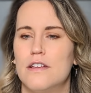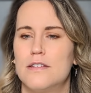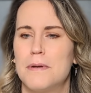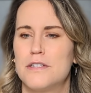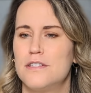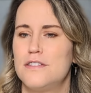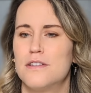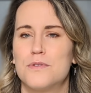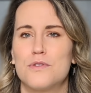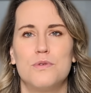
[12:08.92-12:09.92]
especially
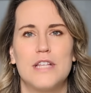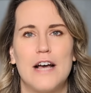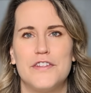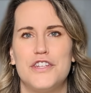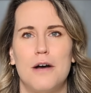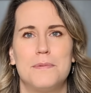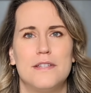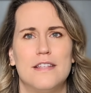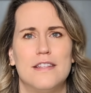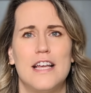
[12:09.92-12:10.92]
some schools have
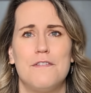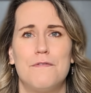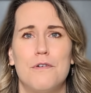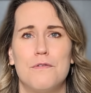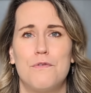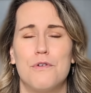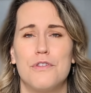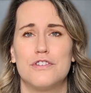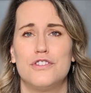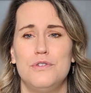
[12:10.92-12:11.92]
adopted the Light Phone for
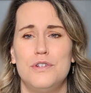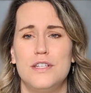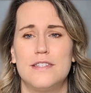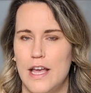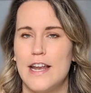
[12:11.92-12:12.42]
their students,